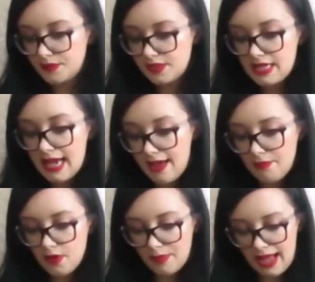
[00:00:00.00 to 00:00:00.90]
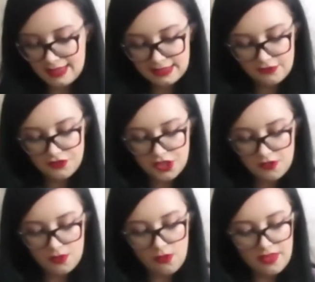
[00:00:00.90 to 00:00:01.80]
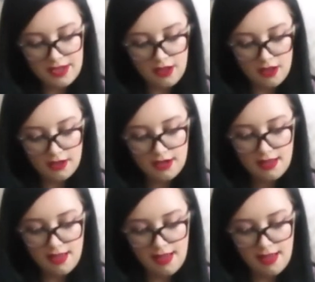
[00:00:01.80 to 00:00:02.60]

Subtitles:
So yeah, mukbangs, if you don't know what they are,